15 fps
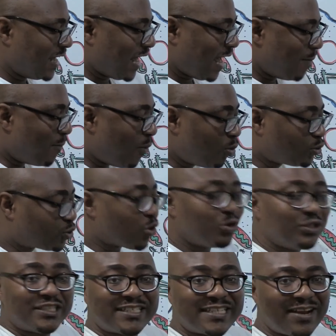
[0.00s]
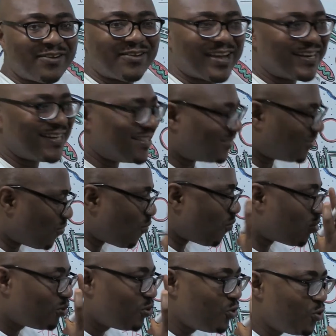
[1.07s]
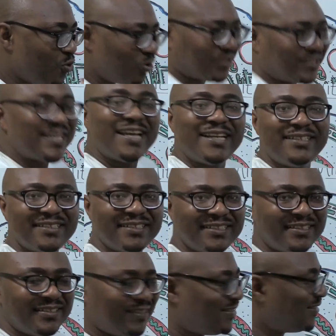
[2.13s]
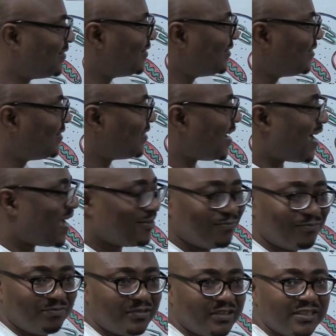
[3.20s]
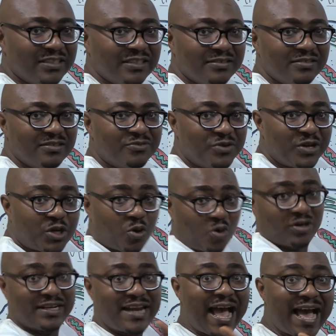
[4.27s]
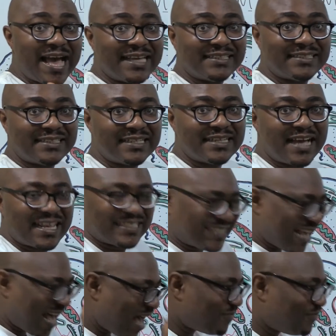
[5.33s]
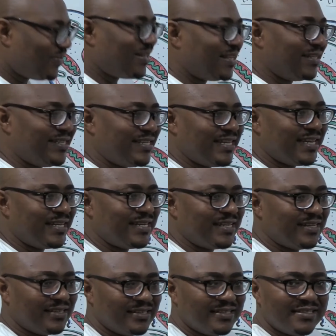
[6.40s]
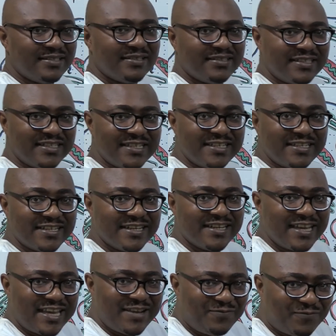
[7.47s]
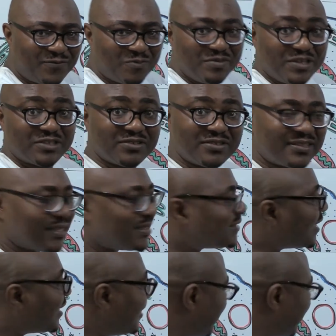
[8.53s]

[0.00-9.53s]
amongst all the cell organelles, the one noted and recognized as having a DNA, the information center,